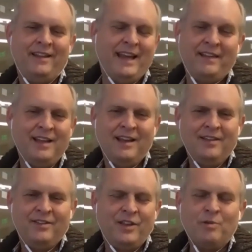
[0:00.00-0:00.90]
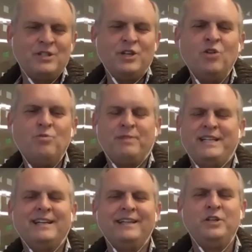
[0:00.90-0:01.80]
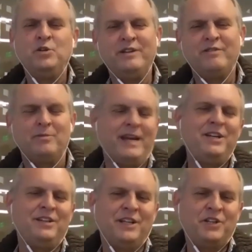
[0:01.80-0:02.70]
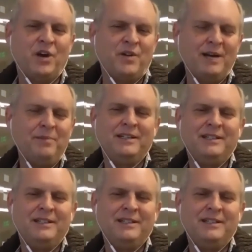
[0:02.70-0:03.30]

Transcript: And there was no particularly new information that showed up,